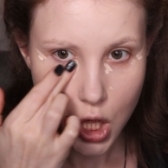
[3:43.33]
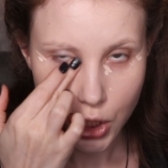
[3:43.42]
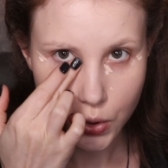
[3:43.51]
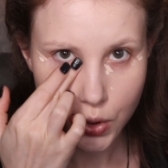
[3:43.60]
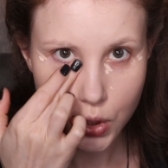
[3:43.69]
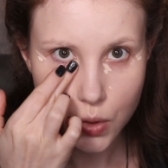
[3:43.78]

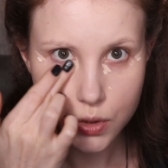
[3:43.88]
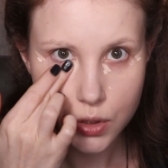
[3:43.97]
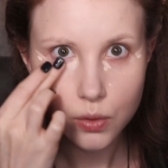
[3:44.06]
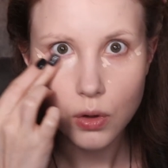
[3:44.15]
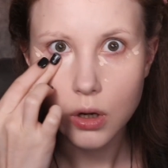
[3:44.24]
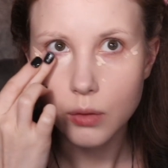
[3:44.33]
You can go
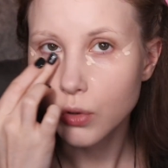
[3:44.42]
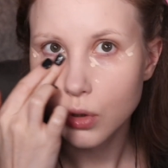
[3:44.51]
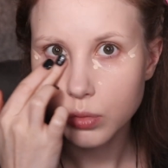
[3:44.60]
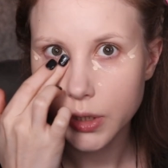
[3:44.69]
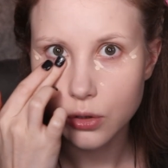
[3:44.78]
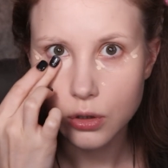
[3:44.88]
to a beauty
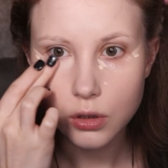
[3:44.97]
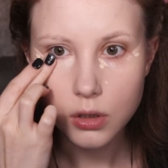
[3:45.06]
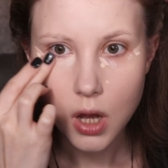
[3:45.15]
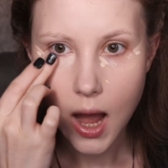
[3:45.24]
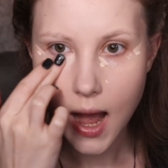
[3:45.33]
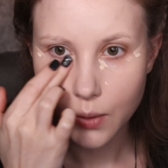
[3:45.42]
blender.
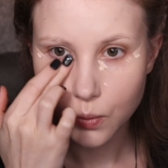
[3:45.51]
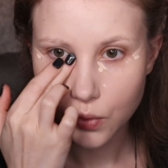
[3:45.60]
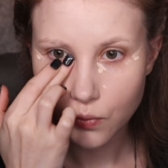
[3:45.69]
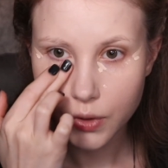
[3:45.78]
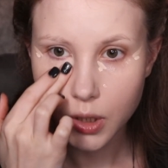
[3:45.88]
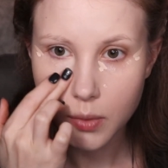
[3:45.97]
I
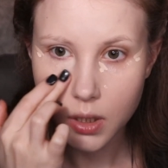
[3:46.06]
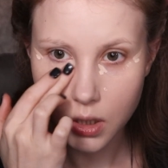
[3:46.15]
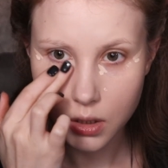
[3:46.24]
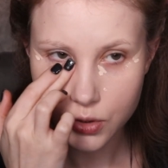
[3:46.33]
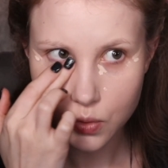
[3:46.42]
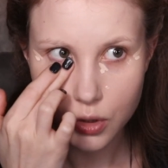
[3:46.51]
wouldn't recommend
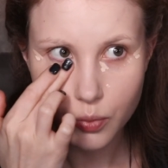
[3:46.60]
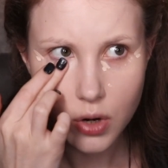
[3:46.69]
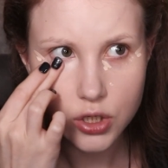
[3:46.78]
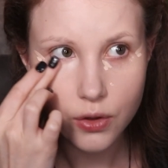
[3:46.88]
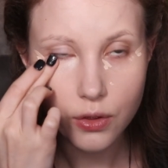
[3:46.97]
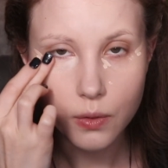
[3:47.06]
any sort of
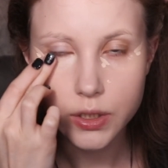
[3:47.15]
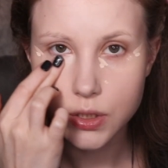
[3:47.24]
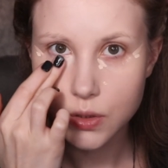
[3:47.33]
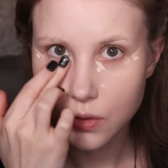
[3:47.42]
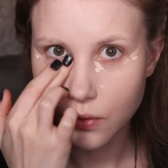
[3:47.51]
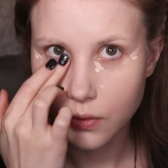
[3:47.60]
brush, though I
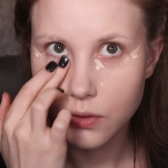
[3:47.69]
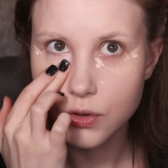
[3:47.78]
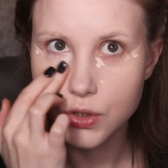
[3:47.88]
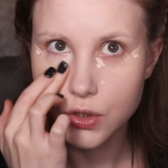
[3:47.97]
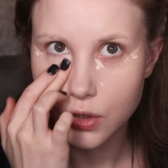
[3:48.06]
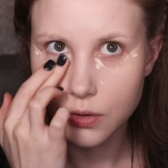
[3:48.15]
do know that there's
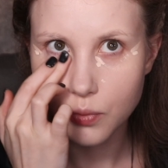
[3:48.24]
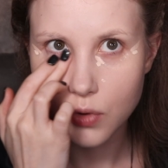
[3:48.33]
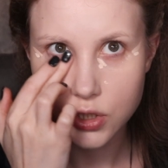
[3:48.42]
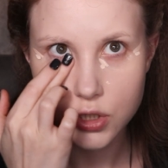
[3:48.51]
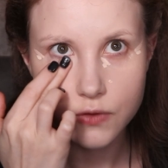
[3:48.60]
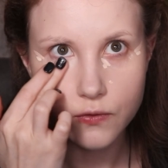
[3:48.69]
certain
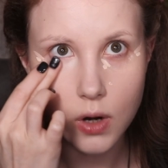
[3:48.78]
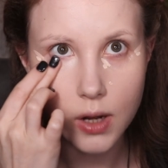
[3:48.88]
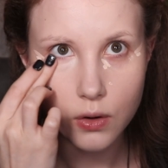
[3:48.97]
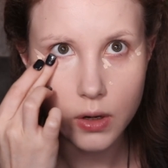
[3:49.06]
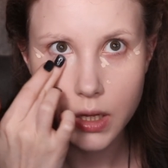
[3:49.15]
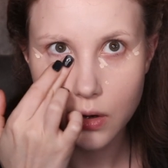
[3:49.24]
brushes for
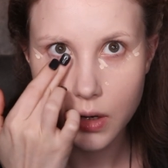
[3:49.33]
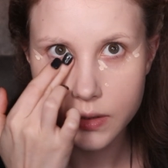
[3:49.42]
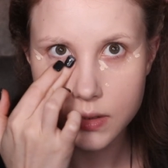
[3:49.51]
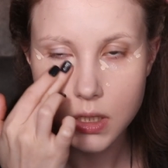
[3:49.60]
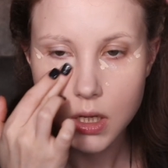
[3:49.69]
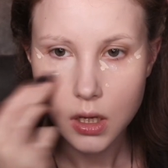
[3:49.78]
under eye
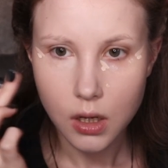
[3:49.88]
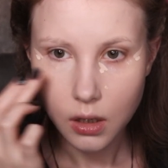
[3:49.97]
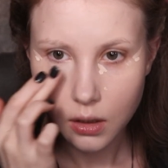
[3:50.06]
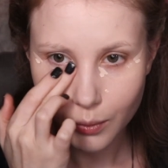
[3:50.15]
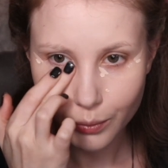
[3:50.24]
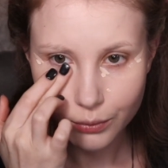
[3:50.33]
areas.
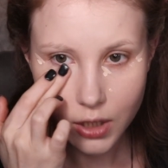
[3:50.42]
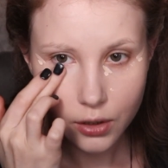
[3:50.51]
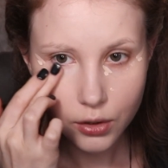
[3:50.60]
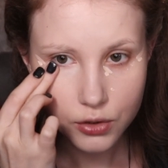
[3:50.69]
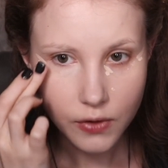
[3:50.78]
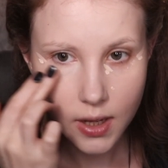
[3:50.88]
Not a
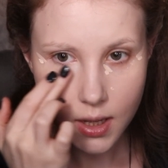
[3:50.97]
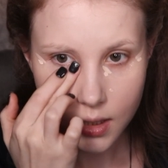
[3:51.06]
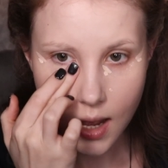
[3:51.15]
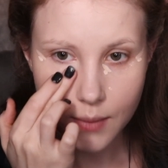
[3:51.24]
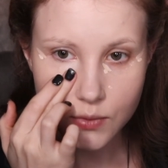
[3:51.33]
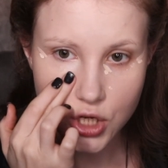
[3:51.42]
huge fan.
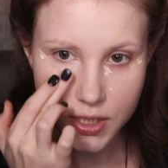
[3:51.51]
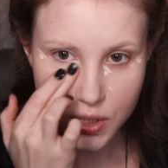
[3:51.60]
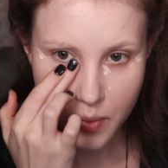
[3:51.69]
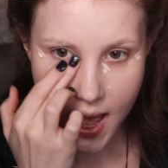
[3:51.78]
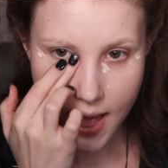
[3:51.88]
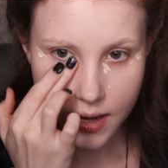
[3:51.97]
I'm just
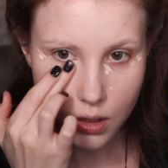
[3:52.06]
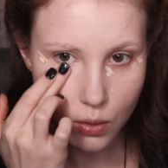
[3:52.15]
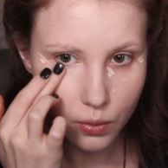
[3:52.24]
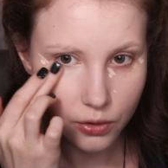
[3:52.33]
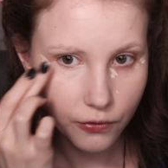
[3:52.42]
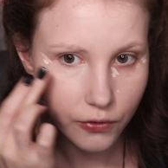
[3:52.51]
patting
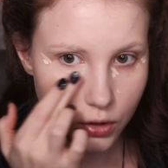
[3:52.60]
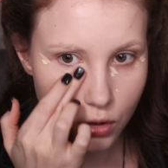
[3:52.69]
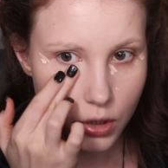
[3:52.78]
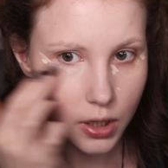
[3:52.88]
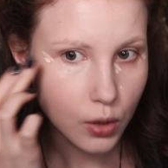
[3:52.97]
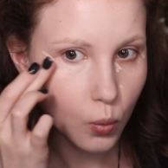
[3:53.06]
with a finger
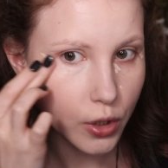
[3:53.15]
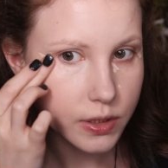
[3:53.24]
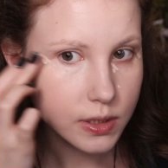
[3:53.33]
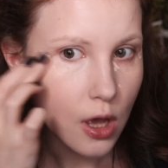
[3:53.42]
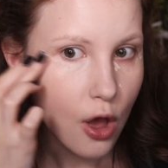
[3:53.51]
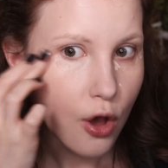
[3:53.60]
and it
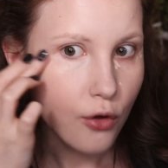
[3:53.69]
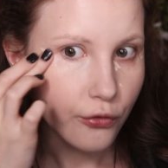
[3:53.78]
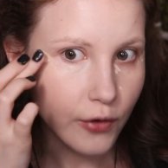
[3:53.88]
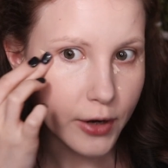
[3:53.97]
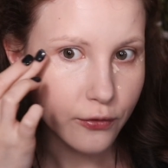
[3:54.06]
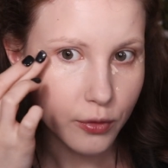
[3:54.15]
works
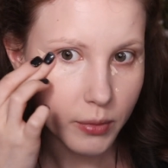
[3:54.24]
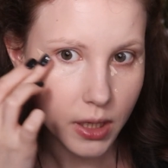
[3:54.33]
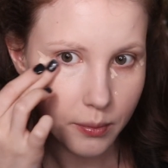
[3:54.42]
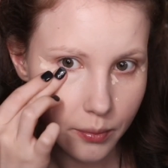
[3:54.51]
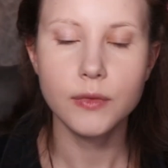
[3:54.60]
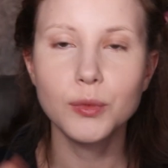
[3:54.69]
fine for me.
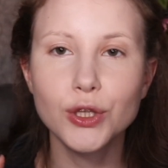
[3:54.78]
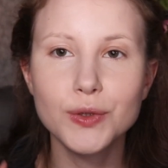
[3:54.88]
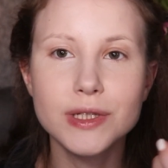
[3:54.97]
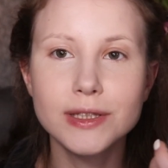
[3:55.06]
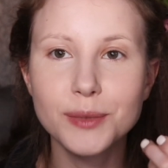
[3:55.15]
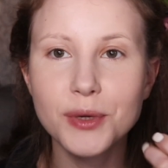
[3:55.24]
I'm gonna use
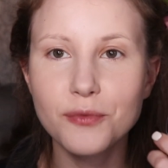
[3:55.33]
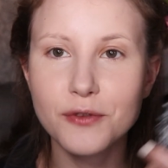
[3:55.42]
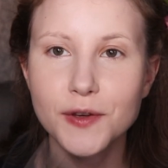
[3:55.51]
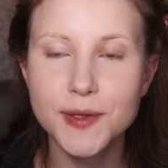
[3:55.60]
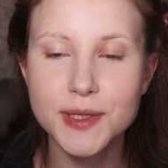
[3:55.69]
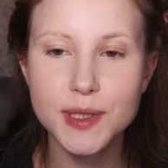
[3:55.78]
a little bit of my
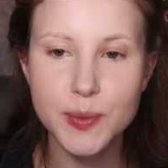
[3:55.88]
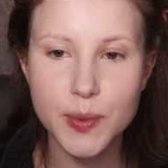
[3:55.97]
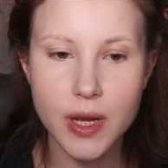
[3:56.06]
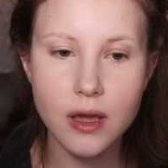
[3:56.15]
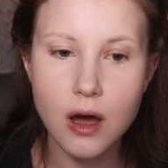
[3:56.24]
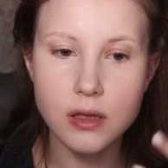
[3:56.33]
fixing
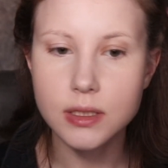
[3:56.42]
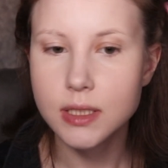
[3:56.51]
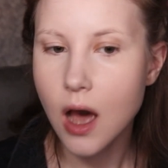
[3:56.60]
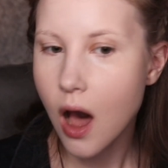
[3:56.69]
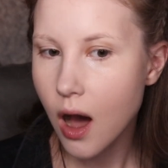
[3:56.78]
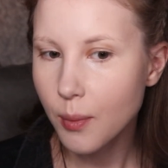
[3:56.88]
spray on
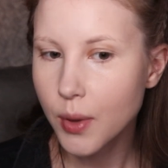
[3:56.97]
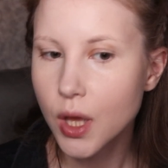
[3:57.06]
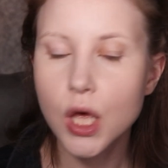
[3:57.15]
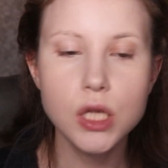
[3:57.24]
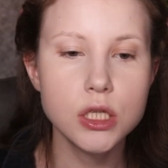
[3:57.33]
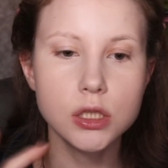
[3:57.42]
top
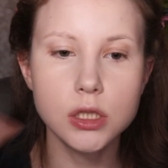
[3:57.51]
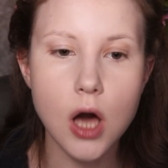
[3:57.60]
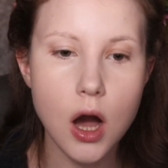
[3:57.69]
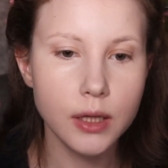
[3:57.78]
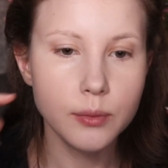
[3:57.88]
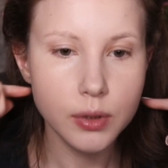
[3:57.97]
to
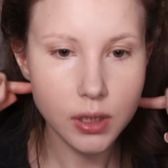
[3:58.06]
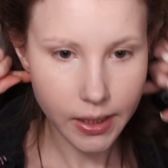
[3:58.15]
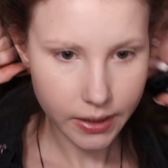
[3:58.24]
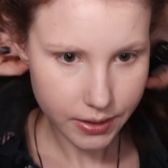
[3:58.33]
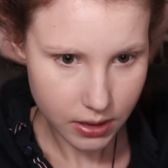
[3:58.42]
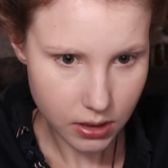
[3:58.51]
lock in
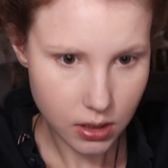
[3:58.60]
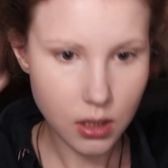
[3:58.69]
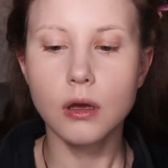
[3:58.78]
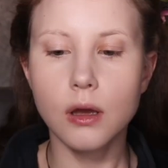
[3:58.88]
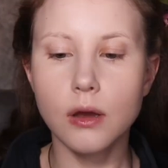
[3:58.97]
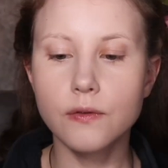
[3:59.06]
place
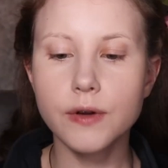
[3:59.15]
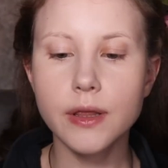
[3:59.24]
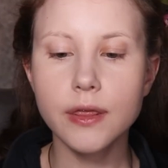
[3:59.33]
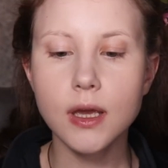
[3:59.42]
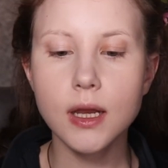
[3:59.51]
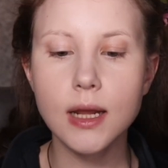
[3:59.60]

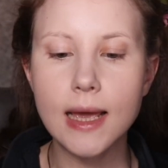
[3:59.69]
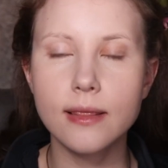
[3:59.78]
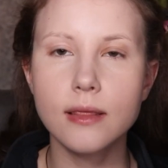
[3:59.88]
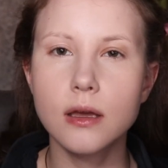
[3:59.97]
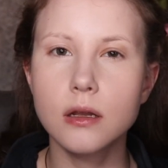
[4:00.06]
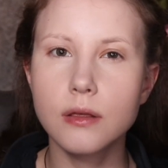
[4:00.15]
everything, and
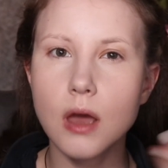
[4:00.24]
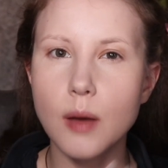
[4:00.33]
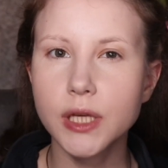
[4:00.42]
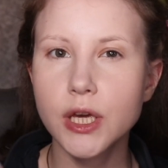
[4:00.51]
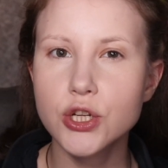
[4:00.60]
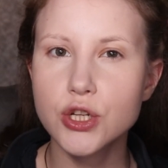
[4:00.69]
then the
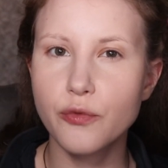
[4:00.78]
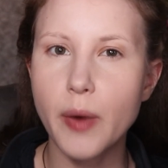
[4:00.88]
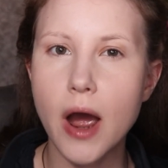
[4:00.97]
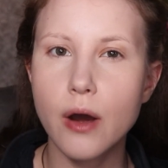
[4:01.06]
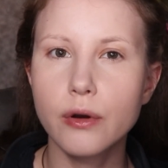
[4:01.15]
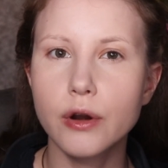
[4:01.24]
application of
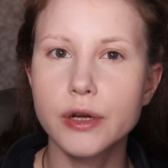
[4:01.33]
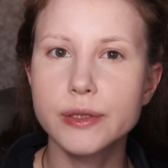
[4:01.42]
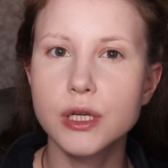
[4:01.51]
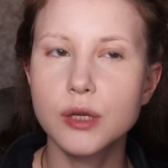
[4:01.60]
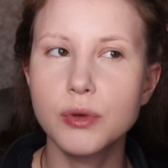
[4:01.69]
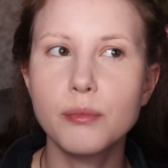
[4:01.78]
powder is
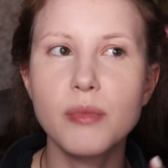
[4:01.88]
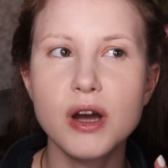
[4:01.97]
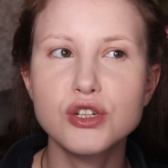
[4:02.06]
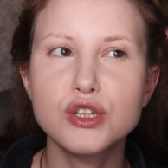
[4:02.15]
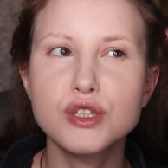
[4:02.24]
gonna be much